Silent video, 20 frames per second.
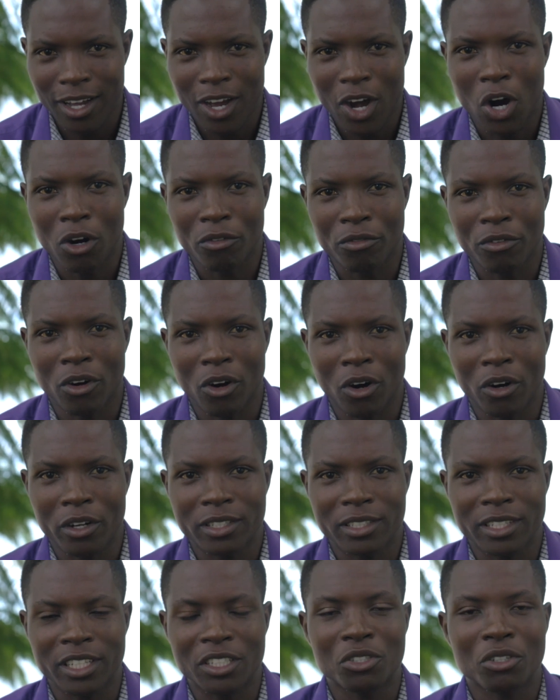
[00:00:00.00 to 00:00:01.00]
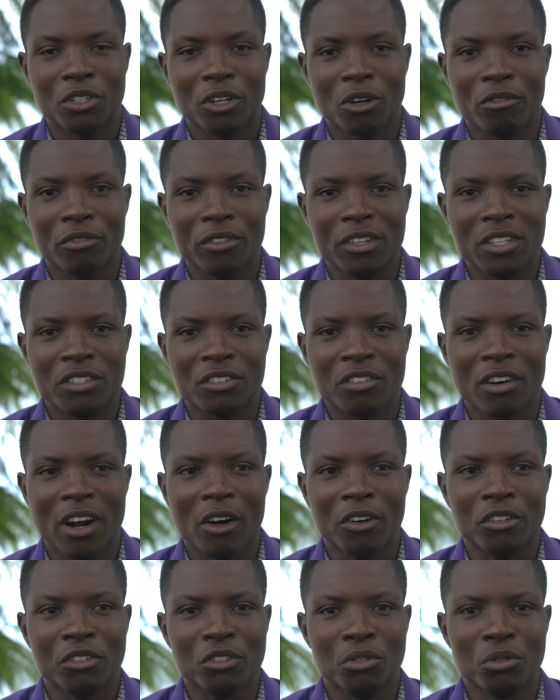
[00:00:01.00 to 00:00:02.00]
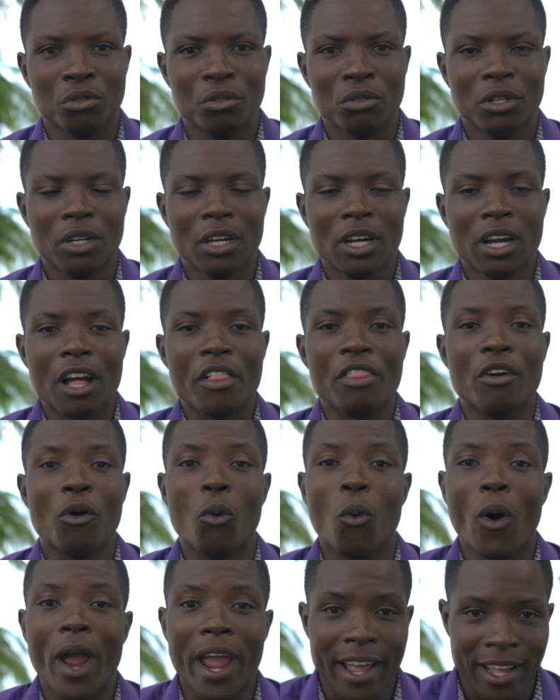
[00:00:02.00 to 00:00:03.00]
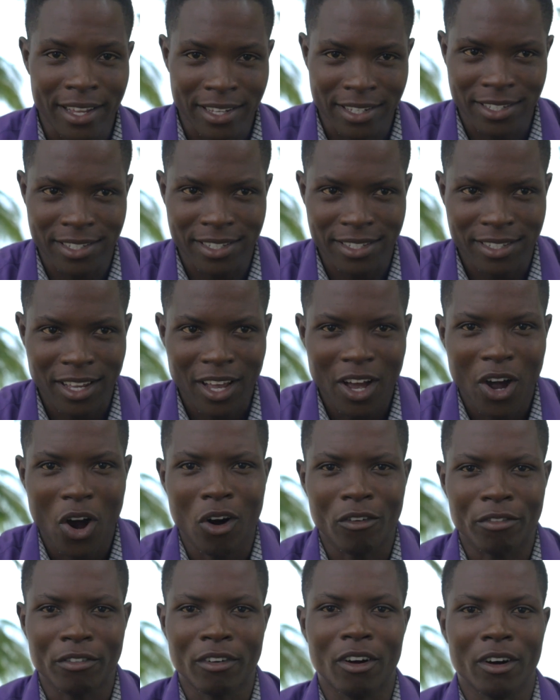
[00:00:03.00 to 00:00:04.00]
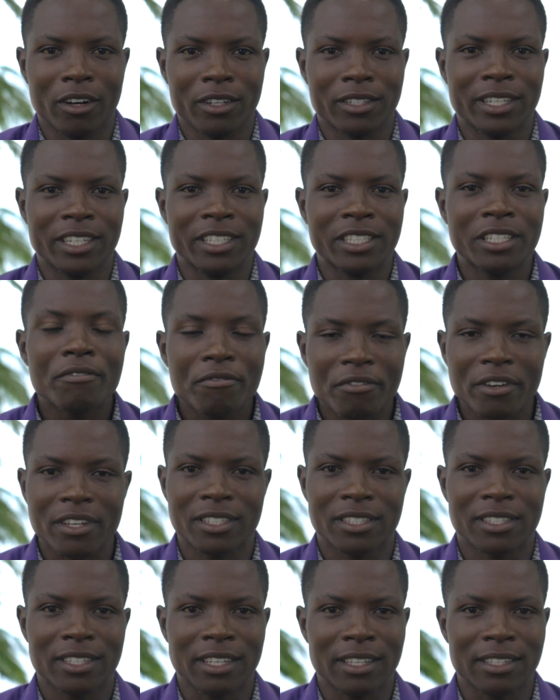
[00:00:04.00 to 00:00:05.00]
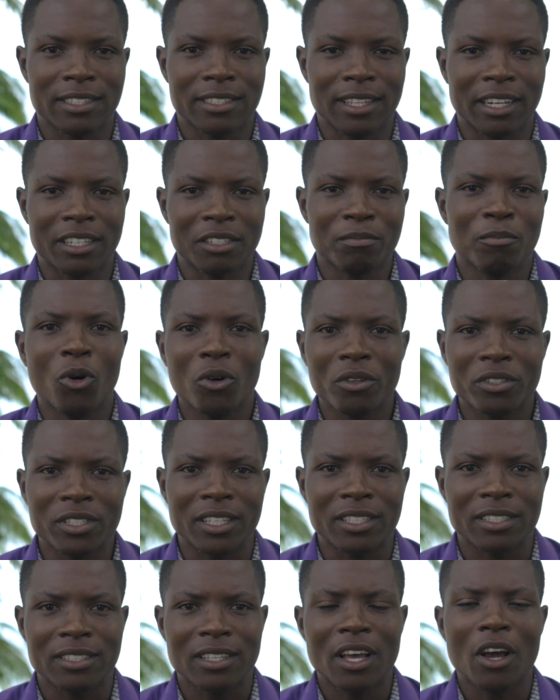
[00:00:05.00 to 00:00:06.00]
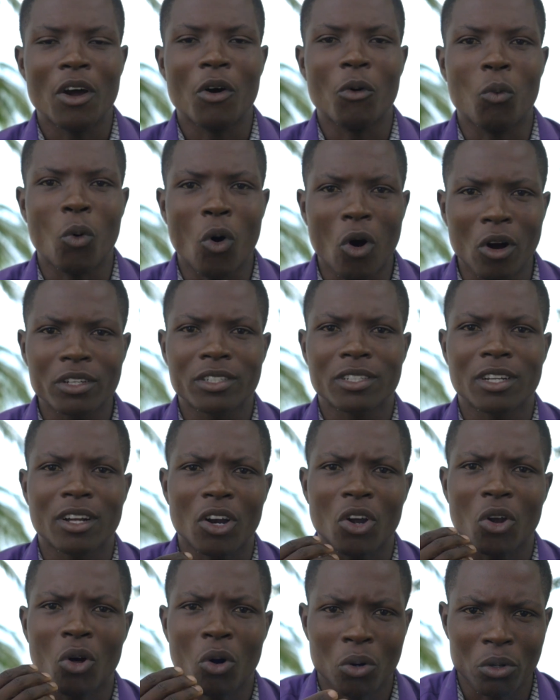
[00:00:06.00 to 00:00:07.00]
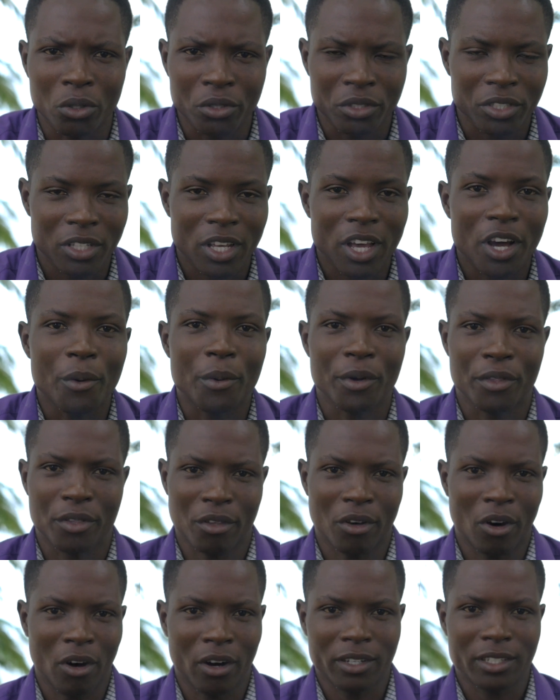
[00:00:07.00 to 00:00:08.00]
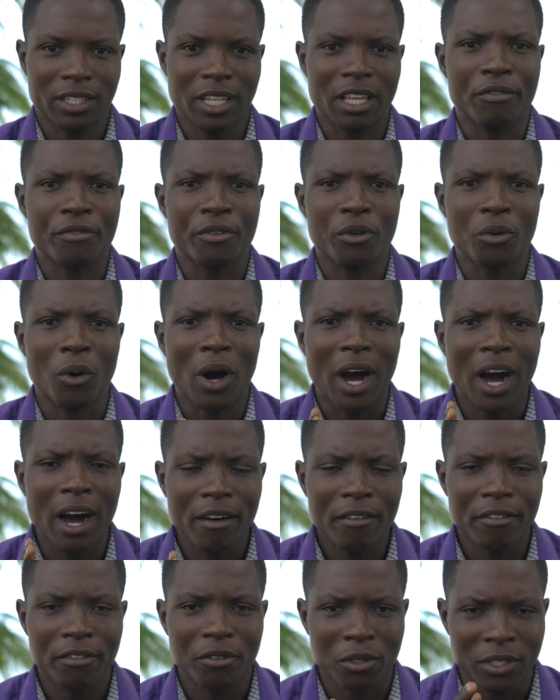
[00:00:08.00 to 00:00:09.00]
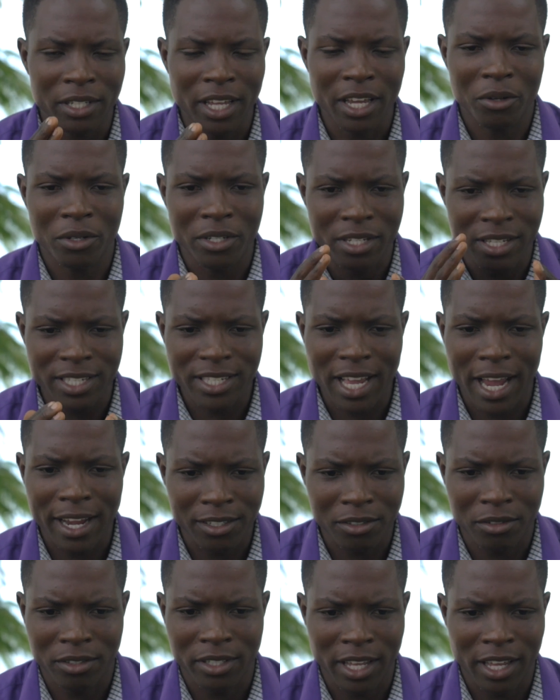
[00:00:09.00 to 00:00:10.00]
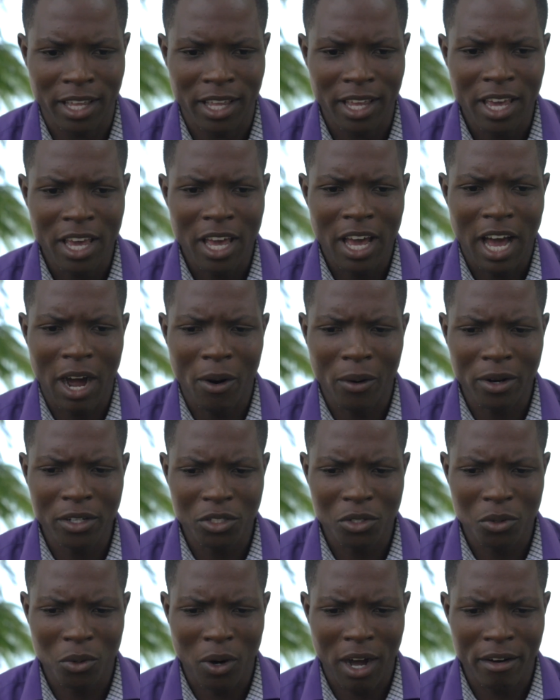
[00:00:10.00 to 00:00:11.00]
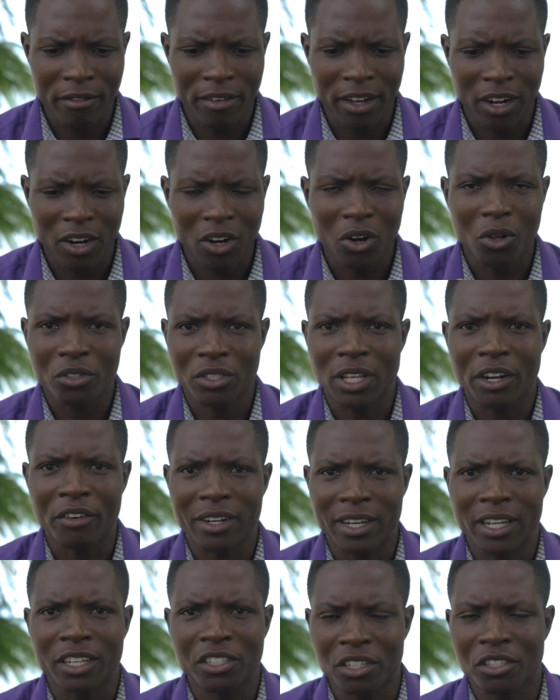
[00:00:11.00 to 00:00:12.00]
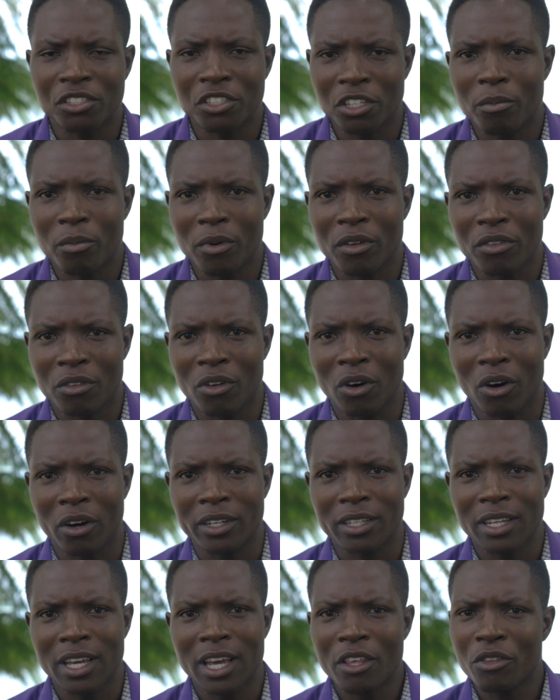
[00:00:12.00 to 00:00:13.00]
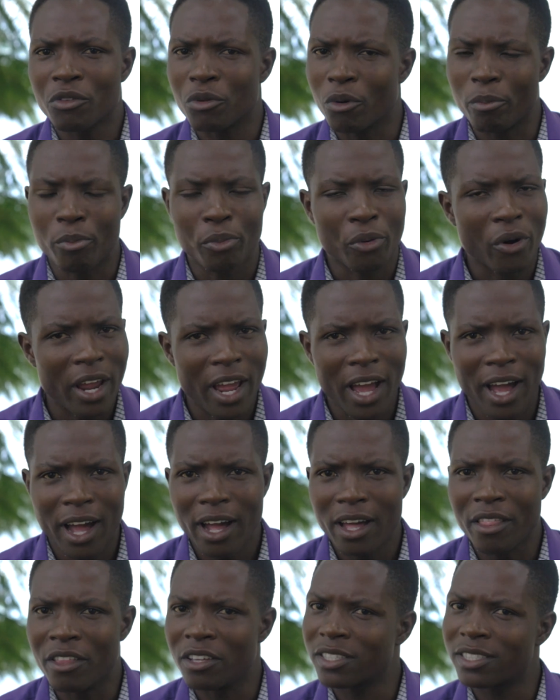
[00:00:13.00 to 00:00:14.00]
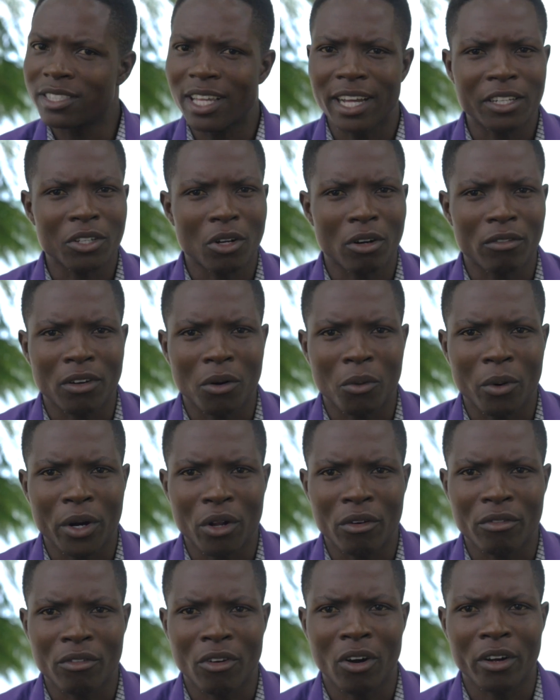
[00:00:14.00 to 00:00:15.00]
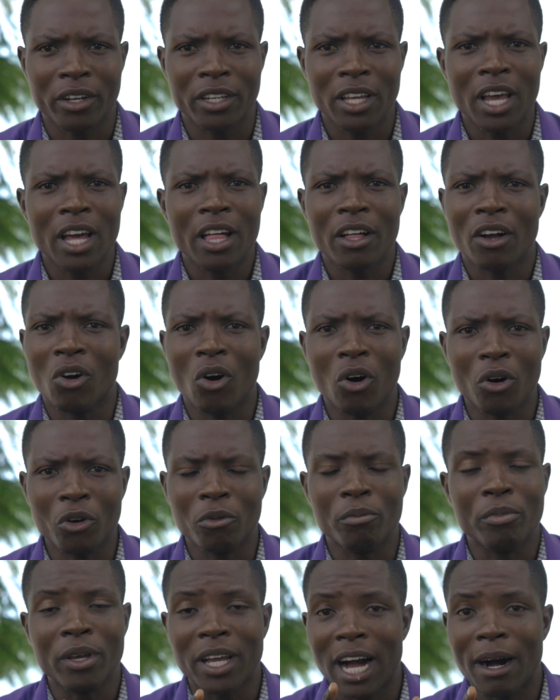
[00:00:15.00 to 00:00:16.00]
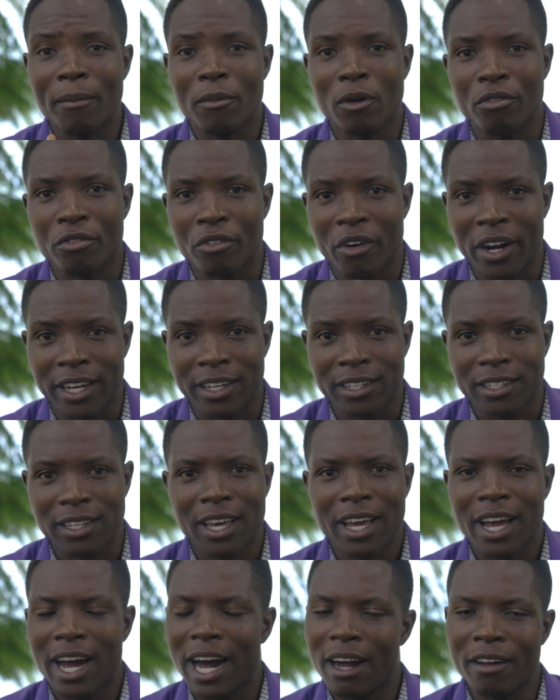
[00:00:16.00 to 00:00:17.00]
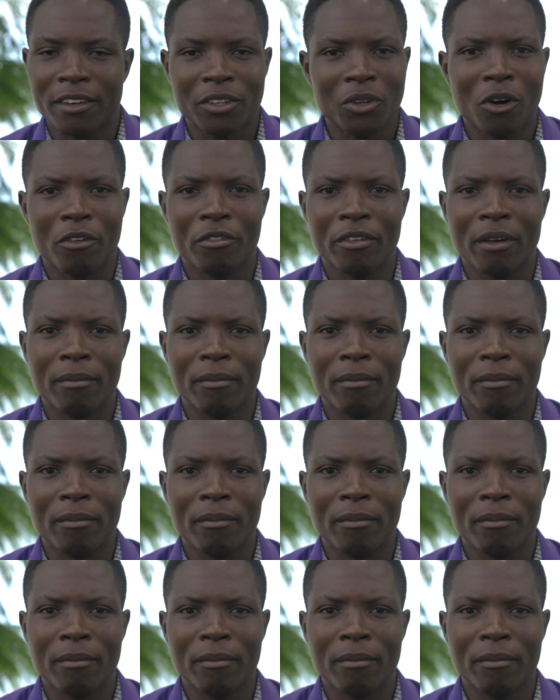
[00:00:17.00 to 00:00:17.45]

of God. The children of Israel knew the ways of God. The difference is that Moses walked close with God. If you have today, you decide today, I want to have a closer relationship with God through prayer, the study of the Word of God. God will become your friend. I know of a